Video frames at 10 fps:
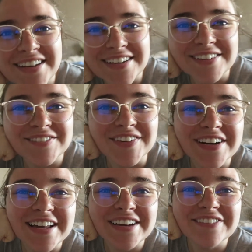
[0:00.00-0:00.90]
Good
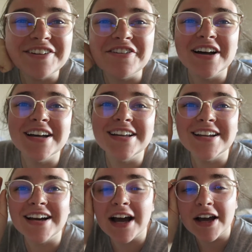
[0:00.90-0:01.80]
morning,
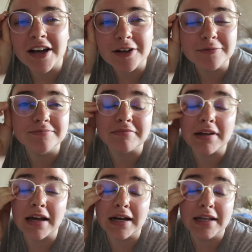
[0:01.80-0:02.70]
everyone.
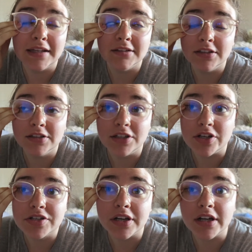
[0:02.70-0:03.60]
I literally
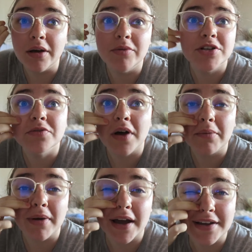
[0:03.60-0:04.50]
just got up, which is why
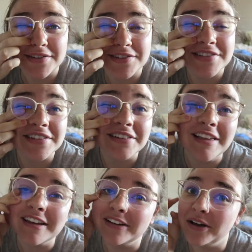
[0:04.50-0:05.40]
my eyes are still
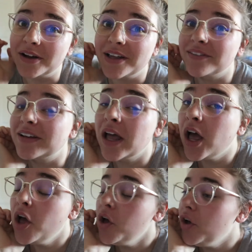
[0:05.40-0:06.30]
like not even
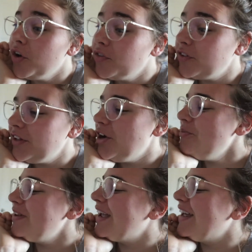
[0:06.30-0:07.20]
fully
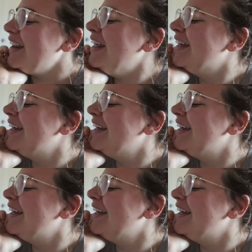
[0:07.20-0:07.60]
open yet.